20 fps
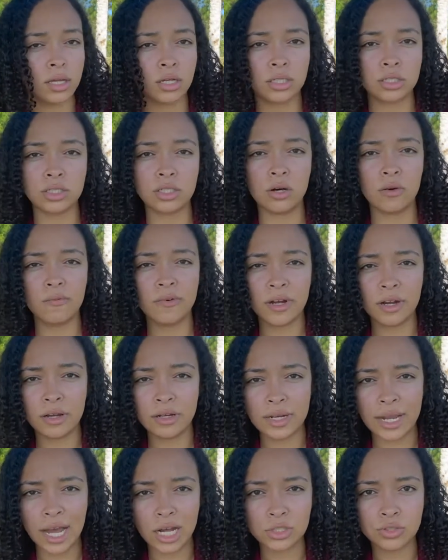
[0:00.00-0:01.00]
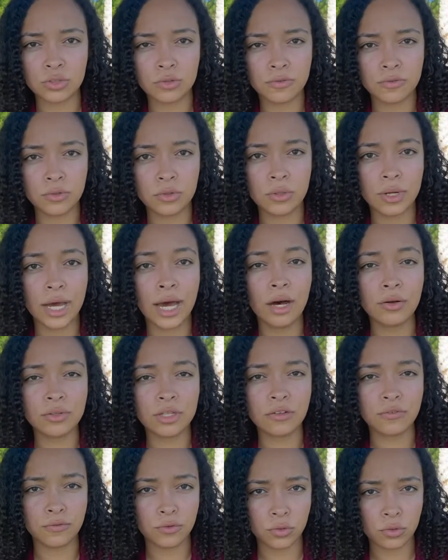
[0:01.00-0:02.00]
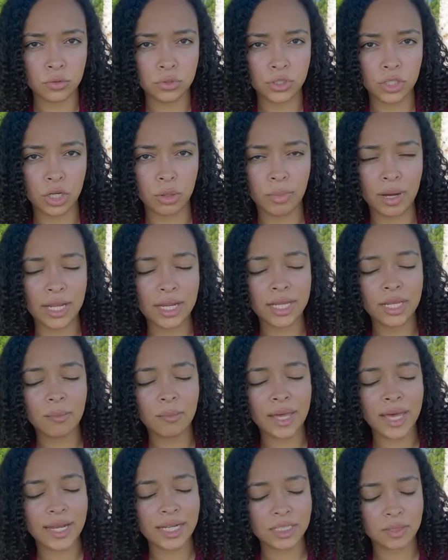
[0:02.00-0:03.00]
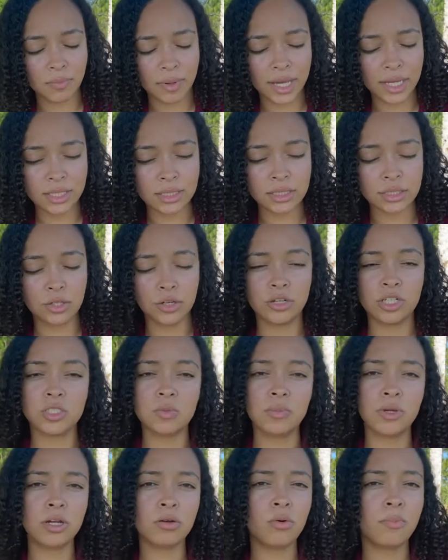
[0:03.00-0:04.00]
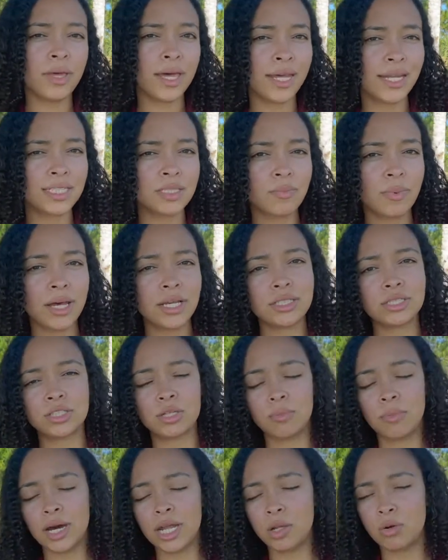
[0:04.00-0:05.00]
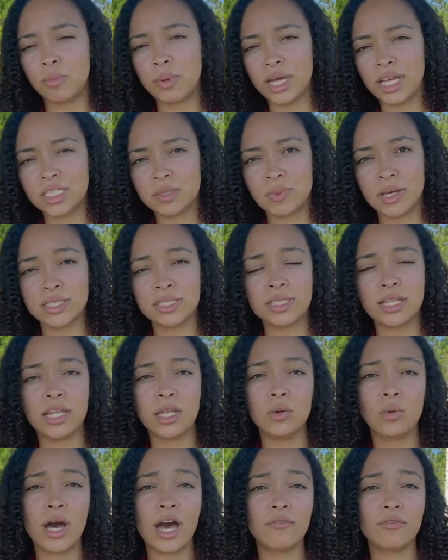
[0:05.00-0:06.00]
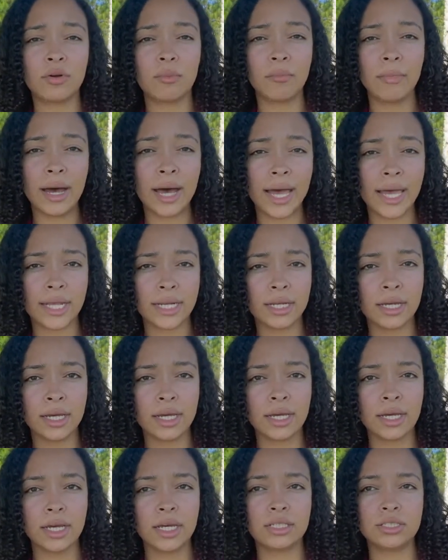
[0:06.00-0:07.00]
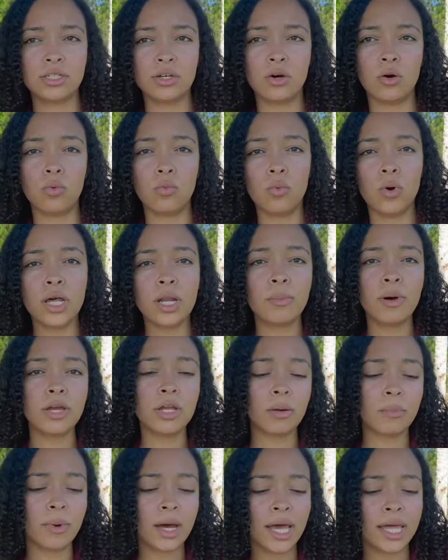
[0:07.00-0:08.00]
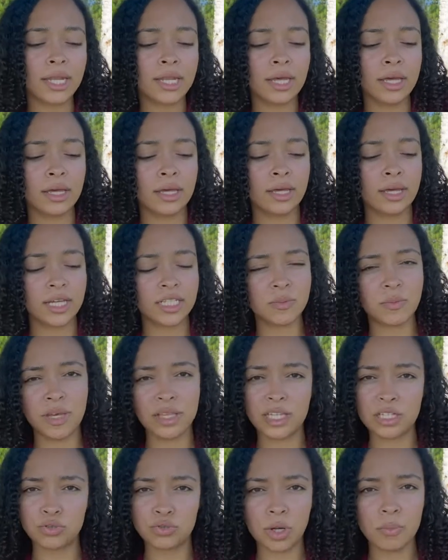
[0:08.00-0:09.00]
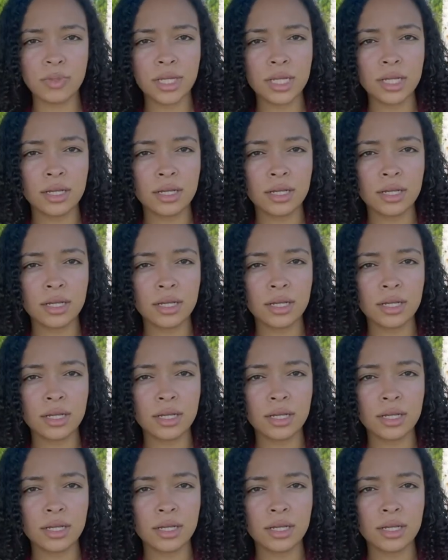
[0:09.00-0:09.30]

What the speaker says: So very natural food, healthy food, so your body can be at its best. So your spirit will be at its best, your body will be at its best, and then you will have your mind. And so what about your mind is being disrupted?